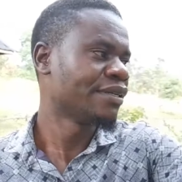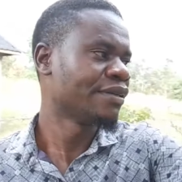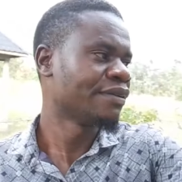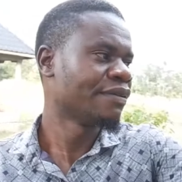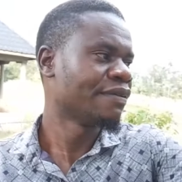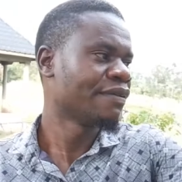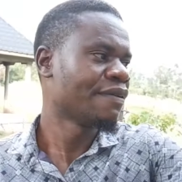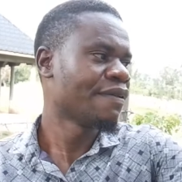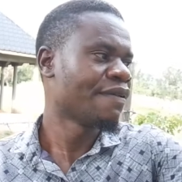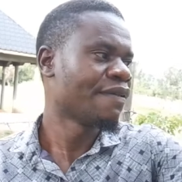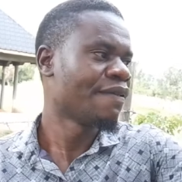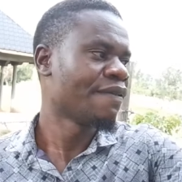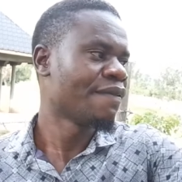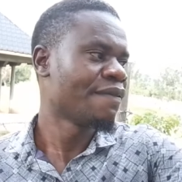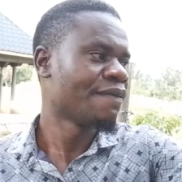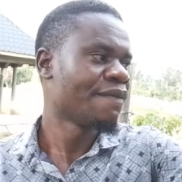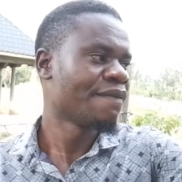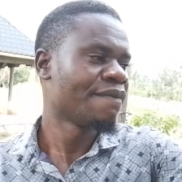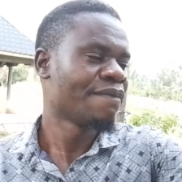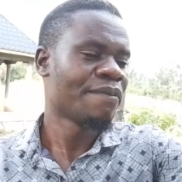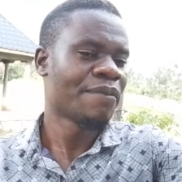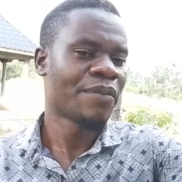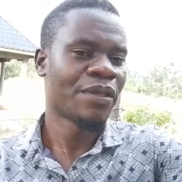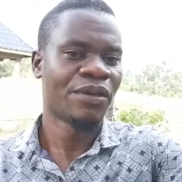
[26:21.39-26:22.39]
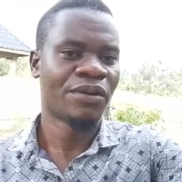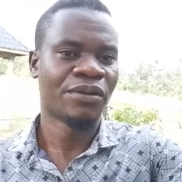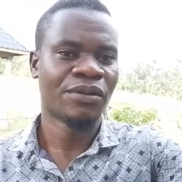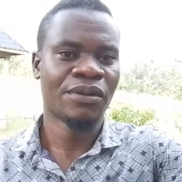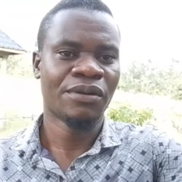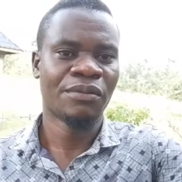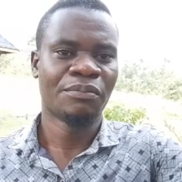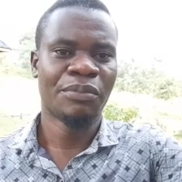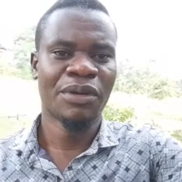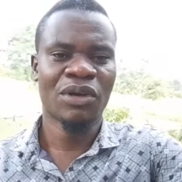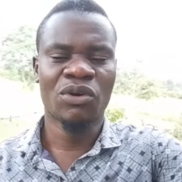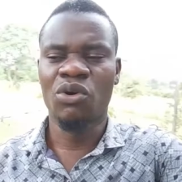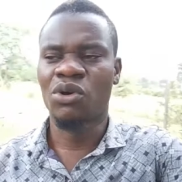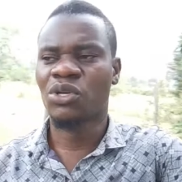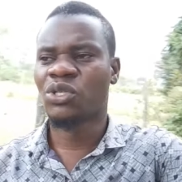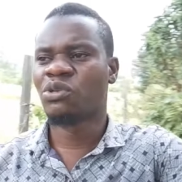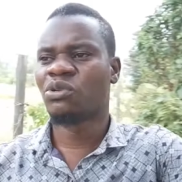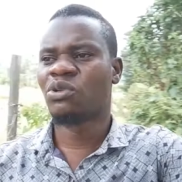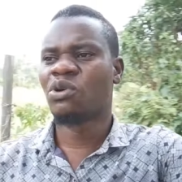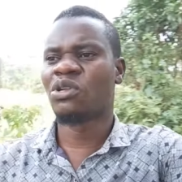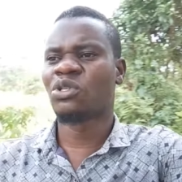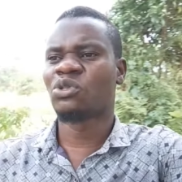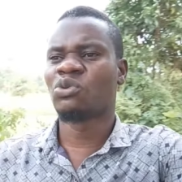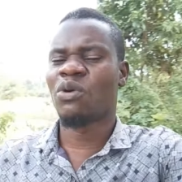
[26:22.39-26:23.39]
You know, because you don't want to
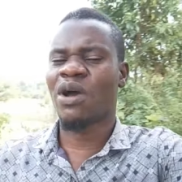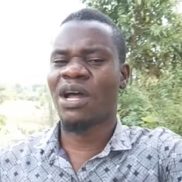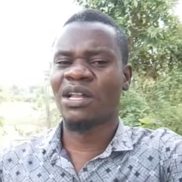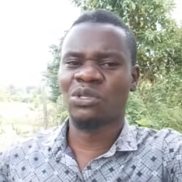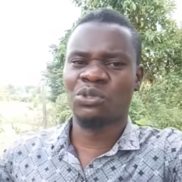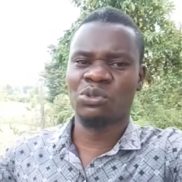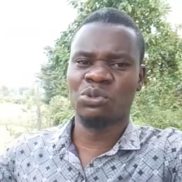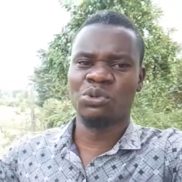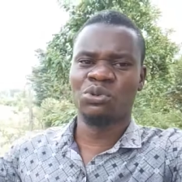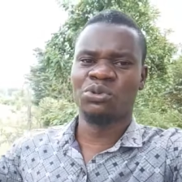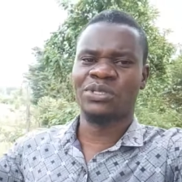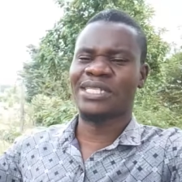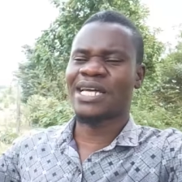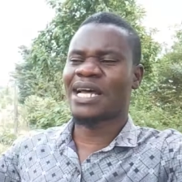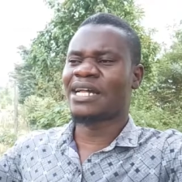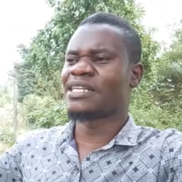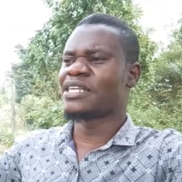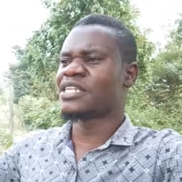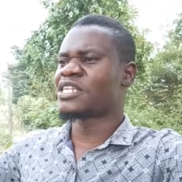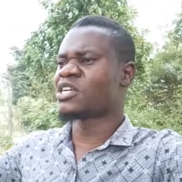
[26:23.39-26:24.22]
tarnish our village